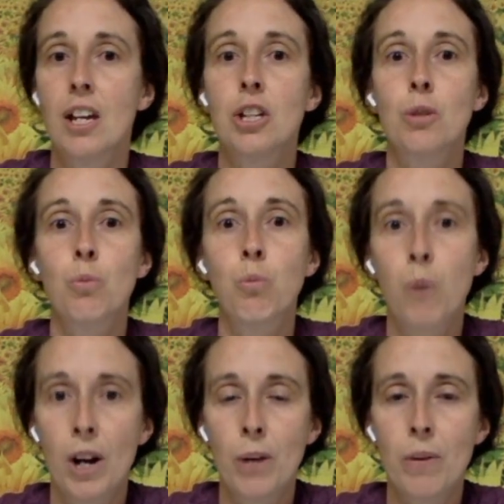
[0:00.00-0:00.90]
You
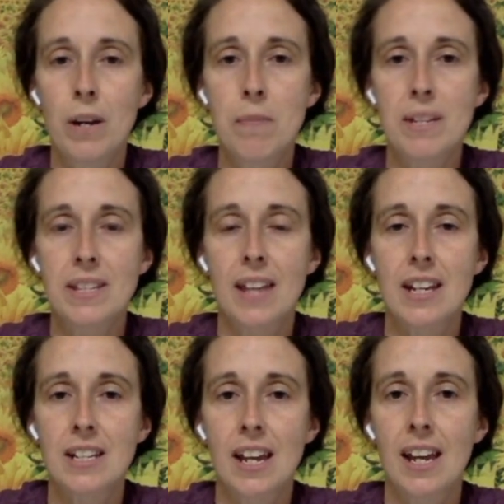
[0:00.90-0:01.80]
won't want to miss that
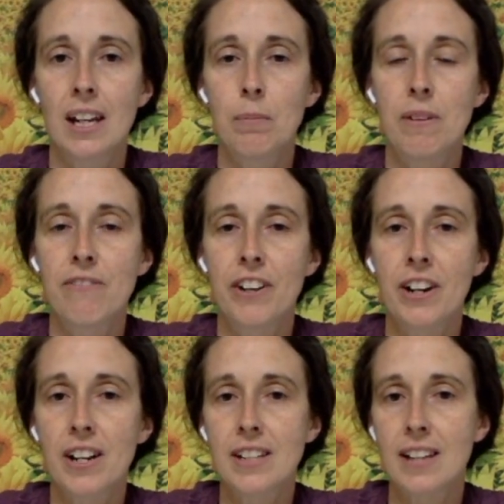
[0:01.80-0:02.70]
day. It'll be very
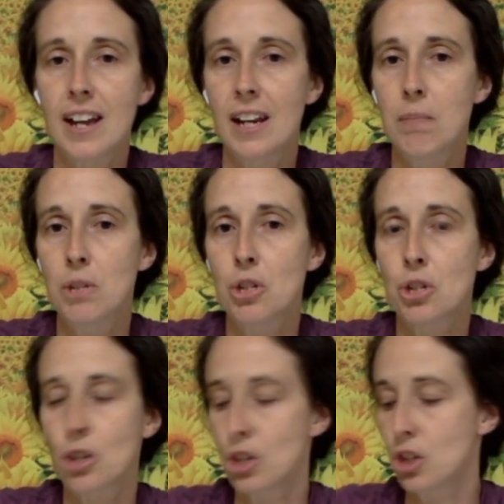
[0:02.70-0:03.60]
exciting. Be
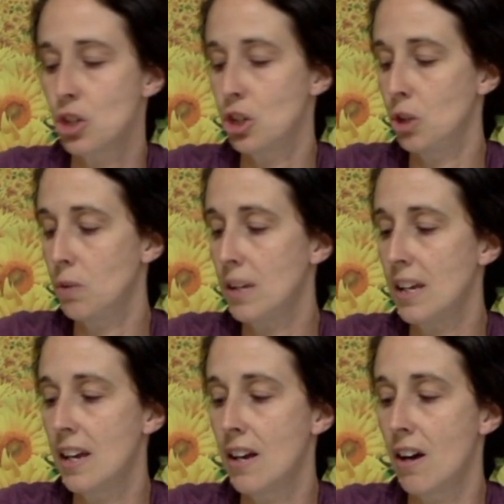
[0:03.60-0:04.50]
sure to tune
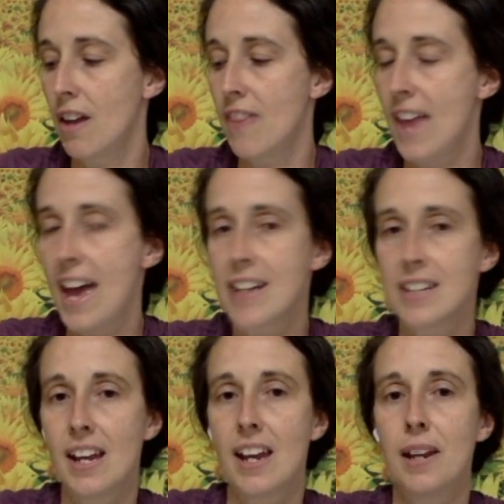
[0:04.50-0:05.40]
in on that
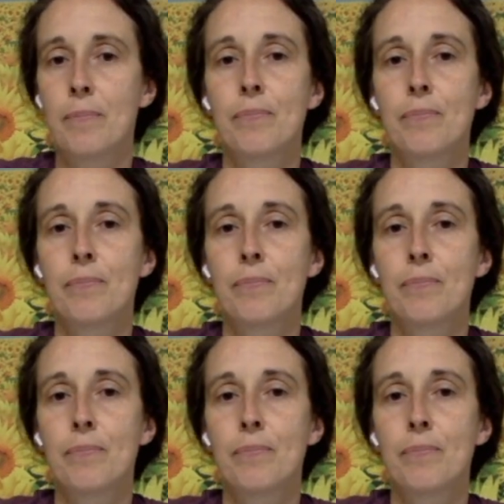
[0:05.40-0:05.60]
day.